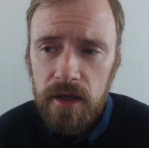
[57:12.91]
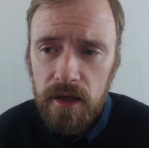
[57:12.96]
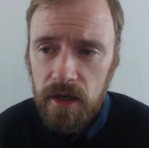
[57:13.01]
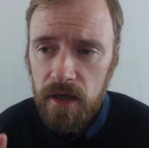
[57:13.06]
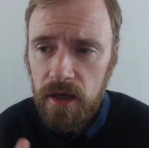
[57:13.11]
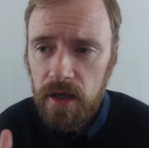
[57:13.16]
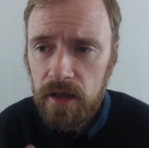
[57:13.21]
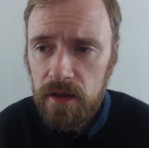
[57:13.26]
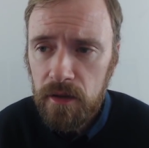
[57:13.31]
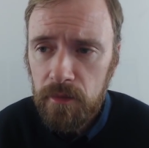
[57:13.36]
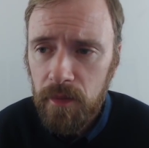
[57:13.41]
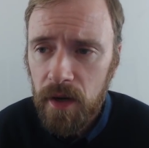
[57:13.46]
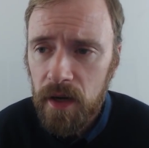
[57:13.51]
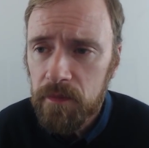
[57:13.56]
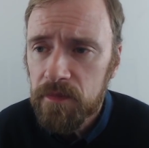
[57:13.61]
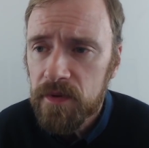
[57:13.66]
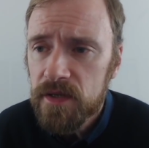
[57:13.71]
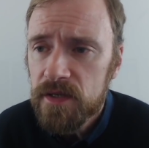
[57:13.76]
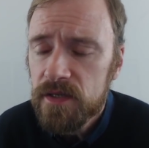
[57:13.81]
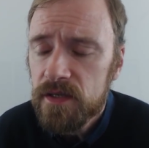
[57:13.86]
and there
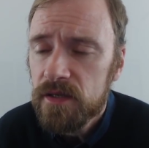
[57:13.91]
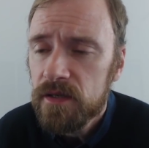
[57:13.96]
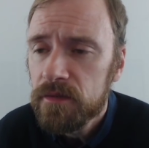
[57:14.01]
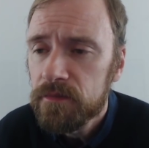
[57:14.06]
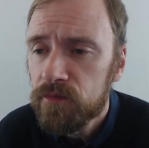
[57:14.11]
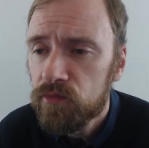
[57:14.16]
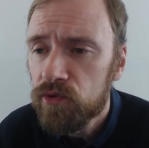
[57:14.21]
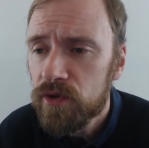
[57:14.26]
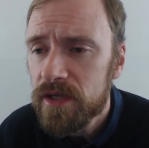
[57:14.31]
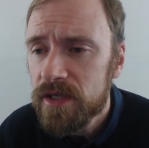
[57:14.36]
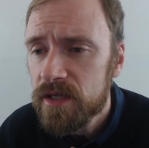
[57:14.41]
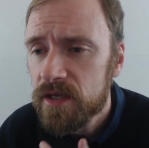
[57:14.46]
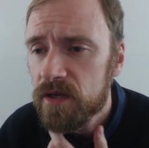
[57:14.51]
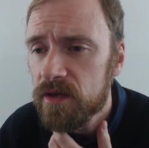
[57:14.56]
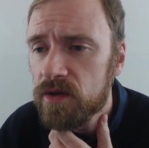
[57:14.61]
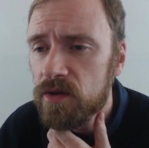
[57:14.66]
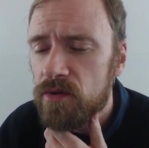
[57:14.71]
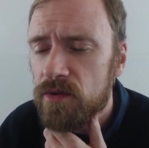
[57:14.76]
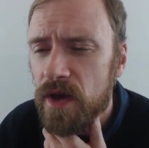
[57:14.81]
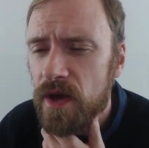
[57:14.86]
might be some
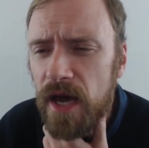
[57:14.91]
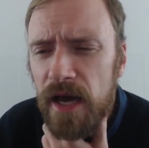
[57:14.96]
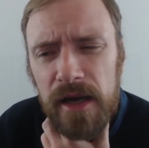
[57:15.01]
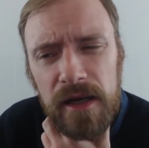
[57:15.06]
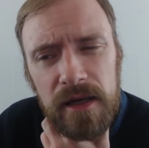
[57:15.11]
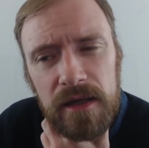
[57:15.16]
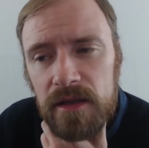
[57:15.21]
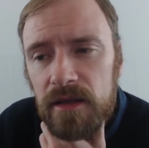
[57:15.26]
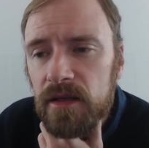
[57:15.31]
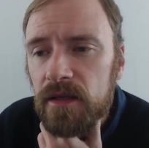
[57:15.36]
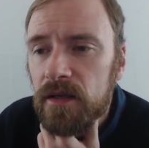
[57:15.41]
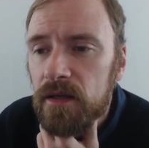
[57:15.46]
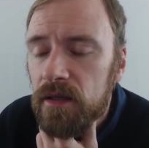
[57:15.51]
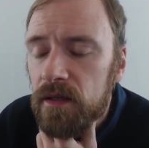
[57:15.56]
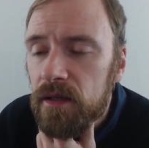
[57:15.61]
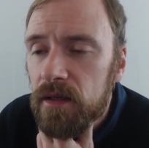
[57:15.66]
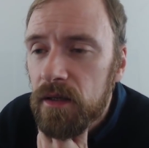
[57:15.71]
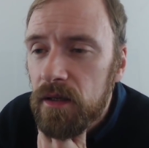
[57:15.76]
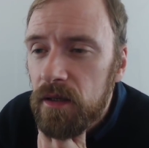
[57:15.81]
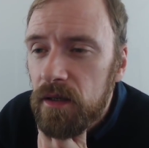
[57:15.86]
risk to that.
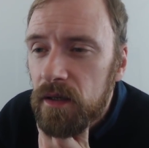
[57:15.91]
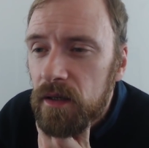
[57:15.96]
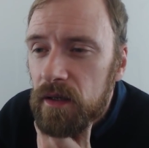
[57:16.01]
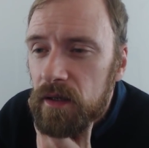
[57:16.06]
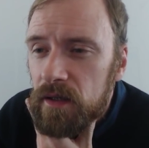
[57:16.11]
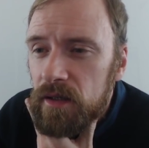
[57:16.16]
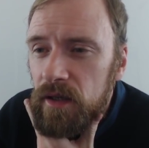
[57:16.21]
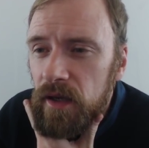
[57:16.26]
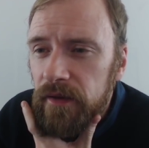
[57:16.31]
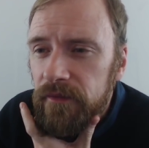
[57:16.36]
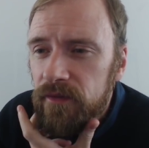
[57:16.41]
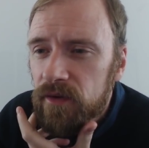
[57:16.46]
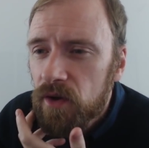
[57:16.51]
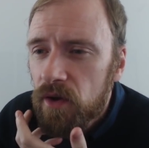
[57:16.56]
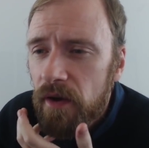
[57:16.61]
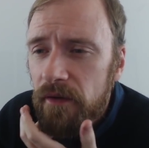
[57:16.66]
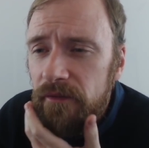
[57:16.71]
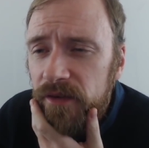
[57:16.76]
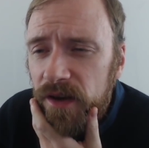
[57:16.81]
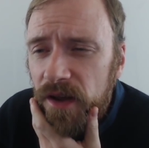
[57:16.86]
Do
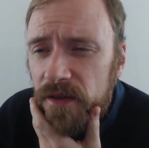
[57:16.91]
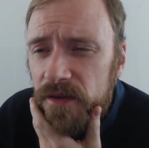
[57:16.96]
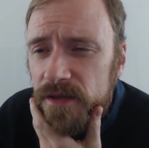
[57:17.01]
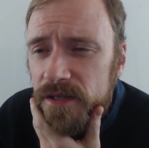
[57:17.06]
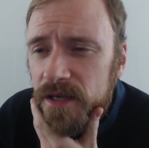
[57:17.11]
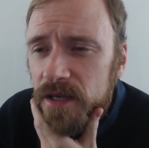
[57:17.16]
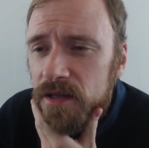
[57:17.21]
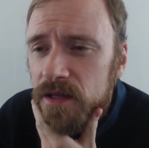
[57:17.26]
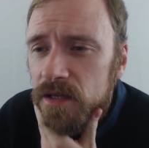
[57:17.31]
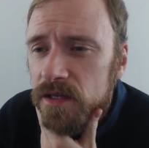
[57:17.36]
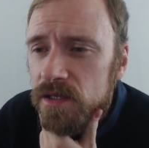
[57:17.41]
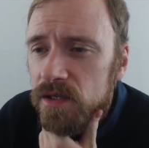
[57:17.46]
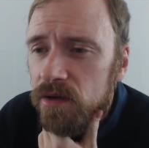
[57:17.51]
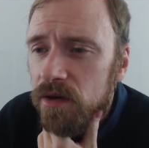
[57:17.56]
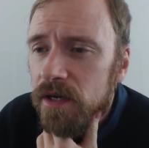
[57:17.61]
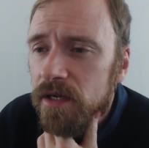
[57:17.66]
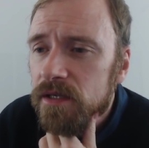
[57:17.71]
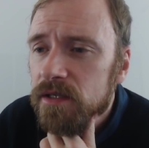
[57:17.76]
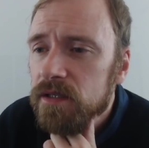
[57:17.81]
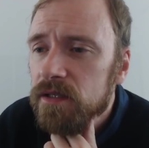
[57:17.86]
you have another sentence,
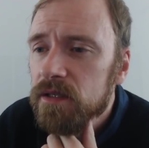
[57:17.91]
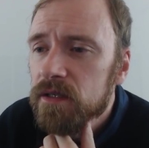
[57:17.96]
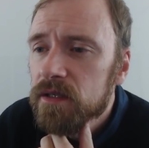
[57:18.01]
Grace?